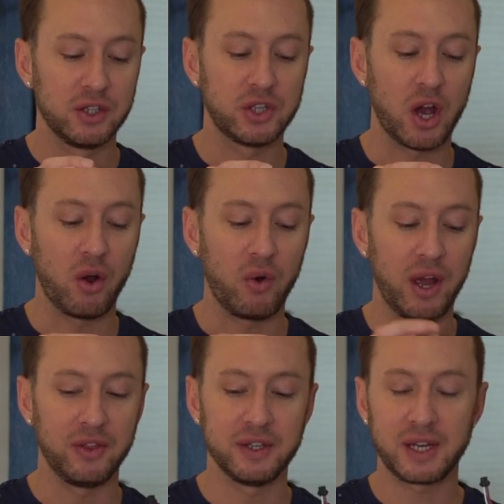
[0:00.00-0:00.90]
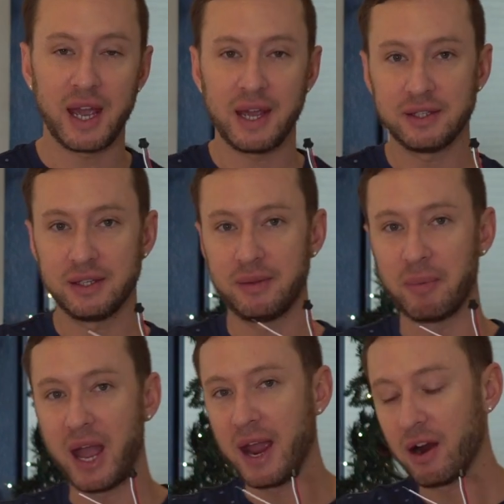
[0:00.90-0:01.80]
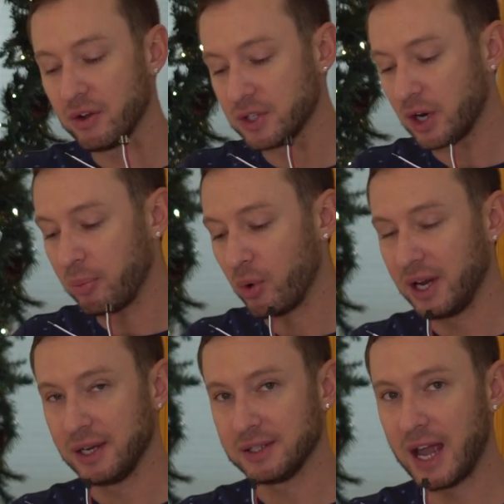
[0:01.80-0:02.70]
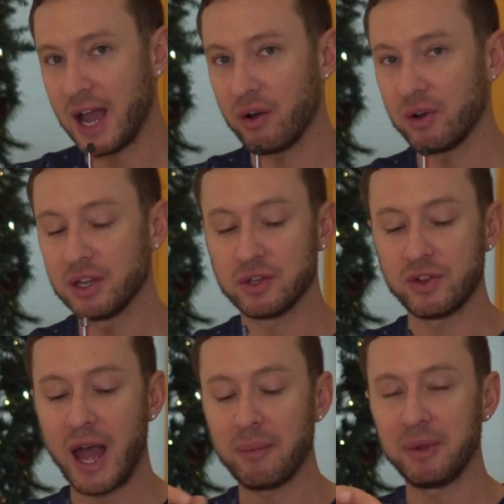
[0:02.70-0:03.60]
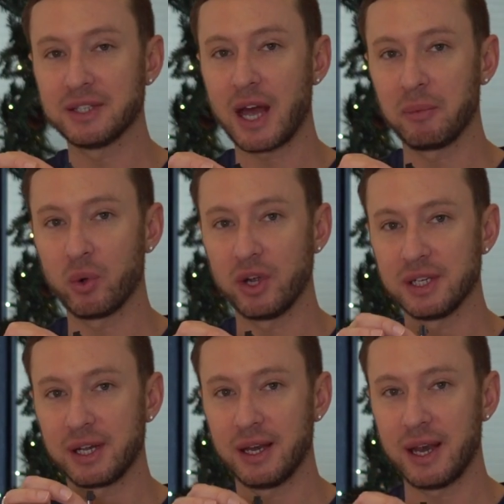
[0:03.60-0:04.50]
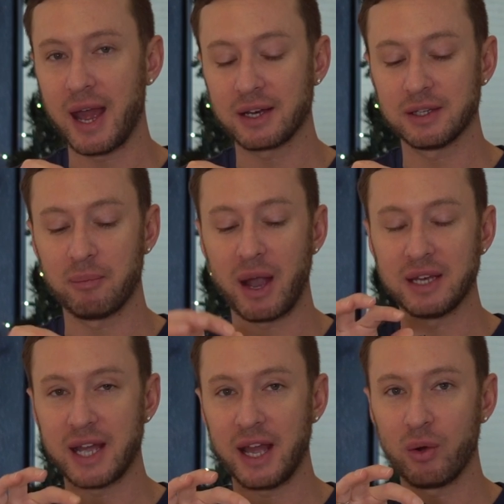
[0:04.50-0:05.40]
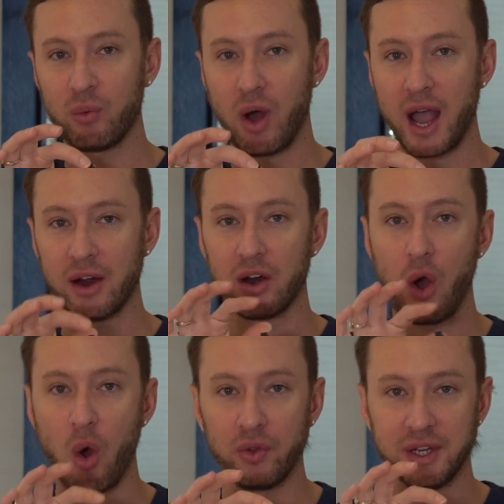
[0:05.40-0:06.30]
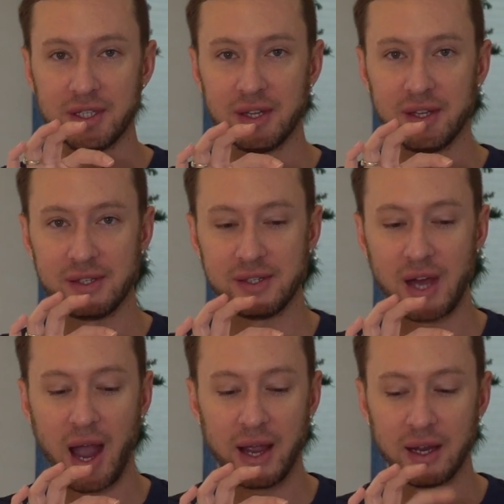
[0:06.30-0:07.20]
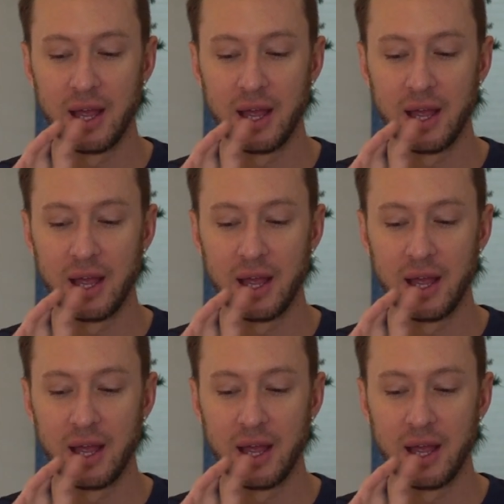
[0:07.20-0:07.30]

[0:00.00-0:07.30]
So, in this case, my arrows are pointing down, so that means I'm going to connect my data wire only to this side.